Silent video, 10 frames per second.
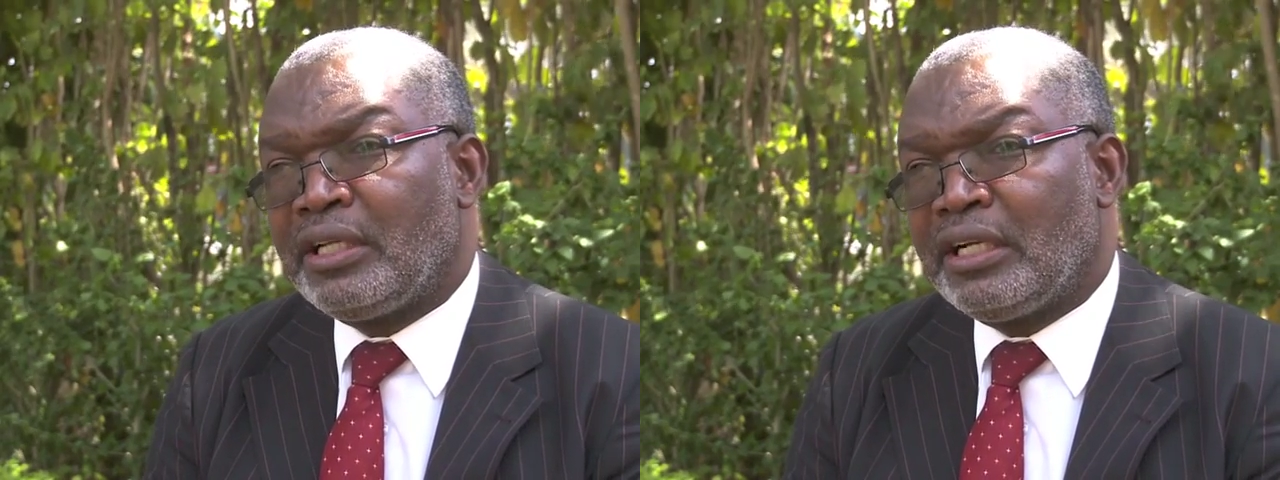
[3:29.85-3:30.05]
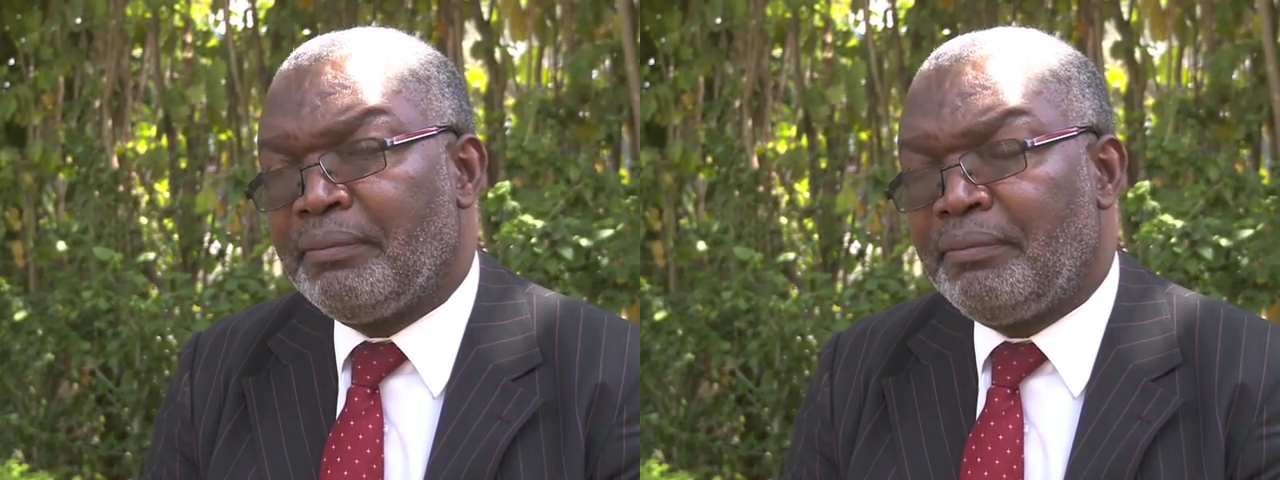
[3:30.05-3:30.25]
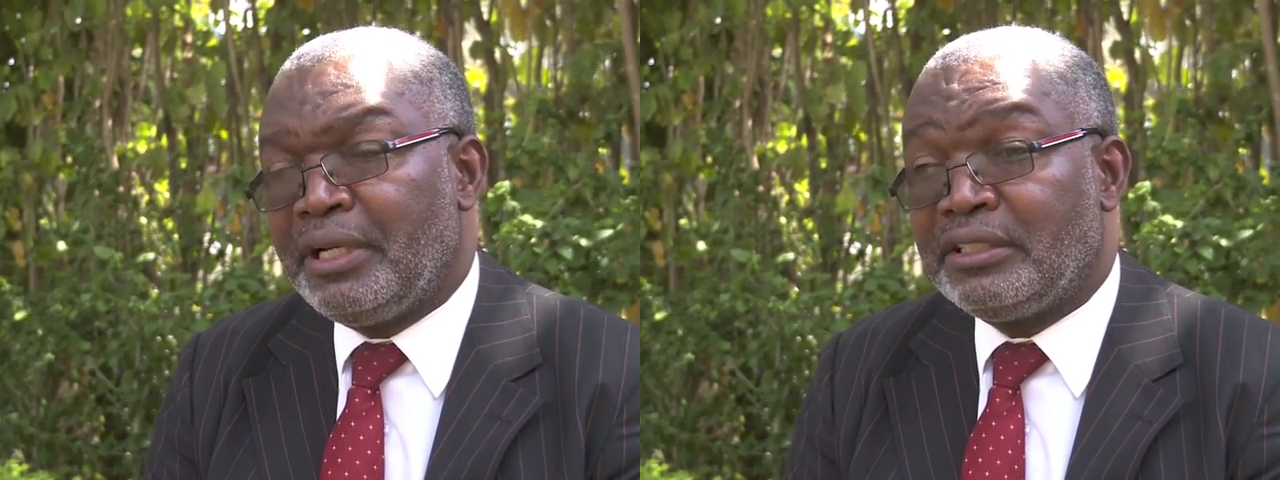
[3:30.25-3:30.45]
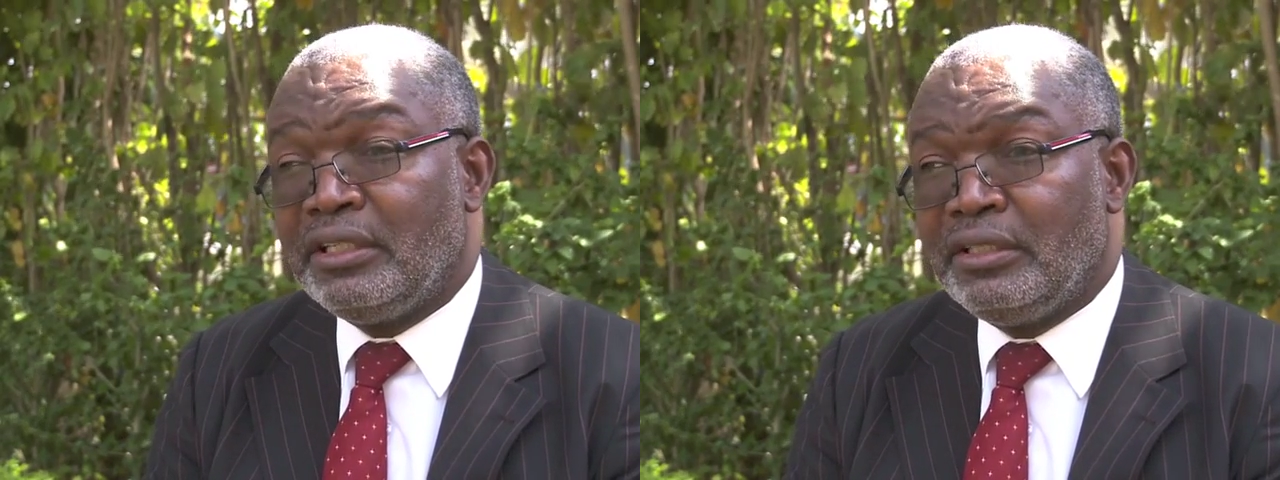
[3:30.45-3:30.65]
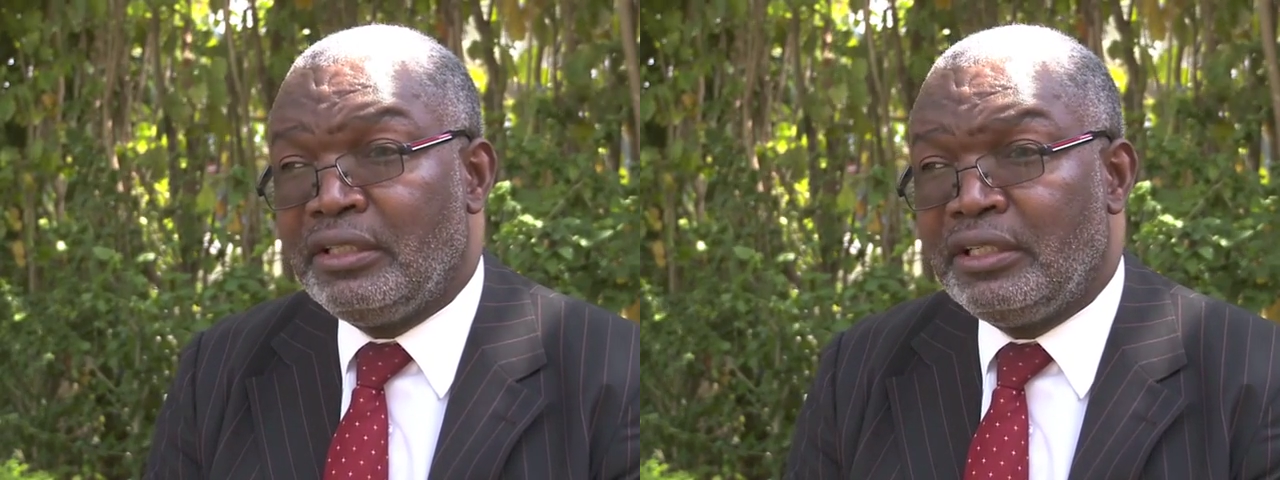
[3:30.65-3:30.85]
taking place
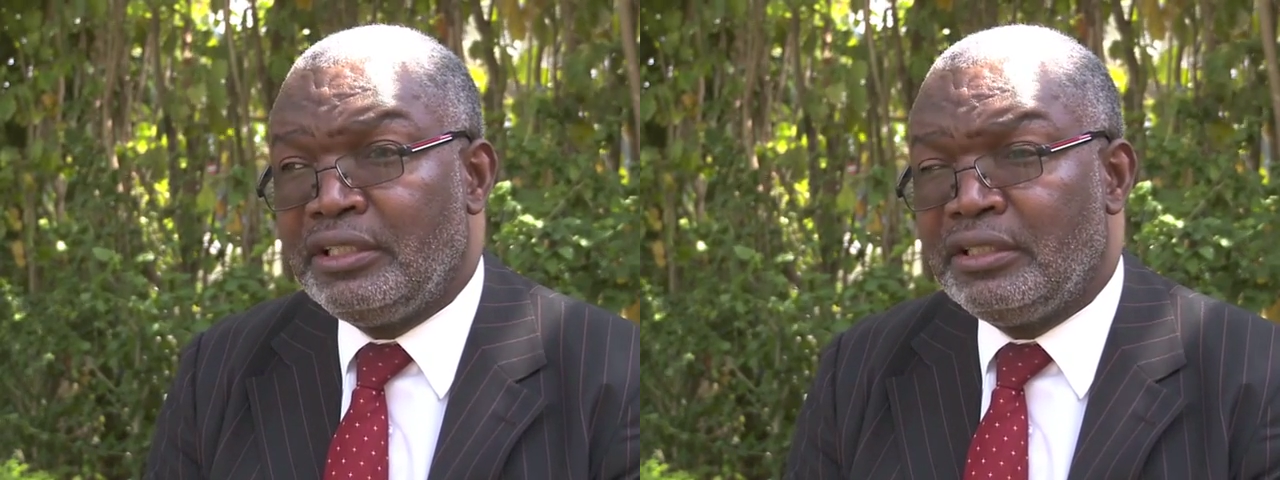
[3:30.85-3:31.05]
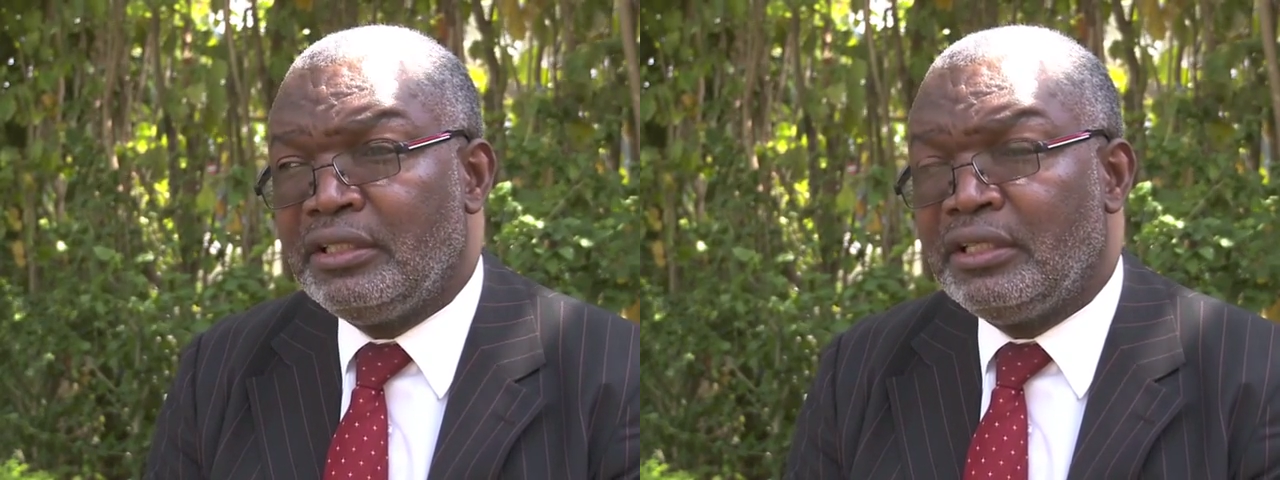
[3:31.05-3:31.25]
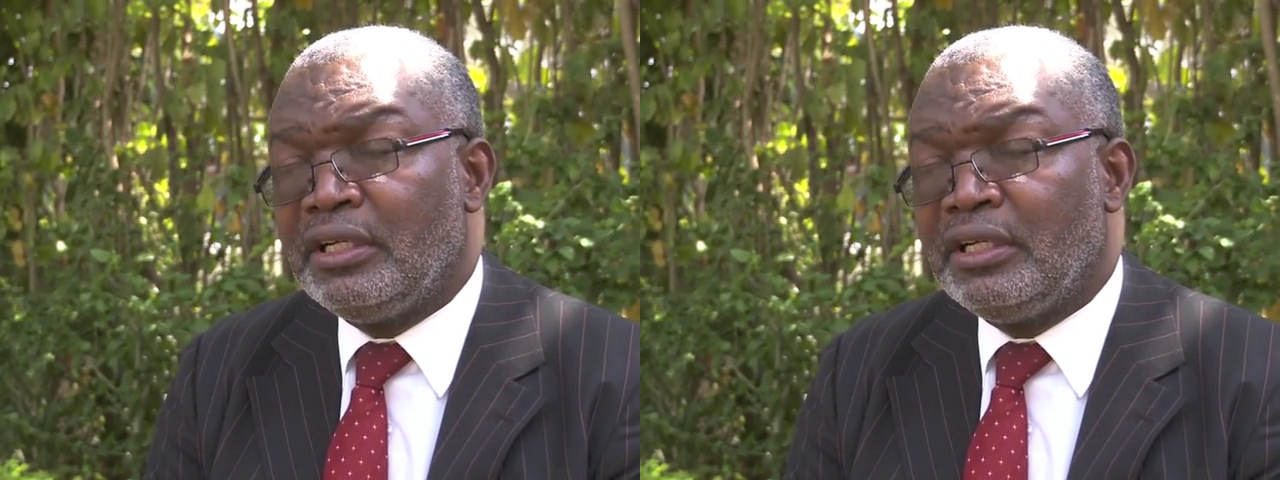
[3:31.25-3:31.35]
in the region,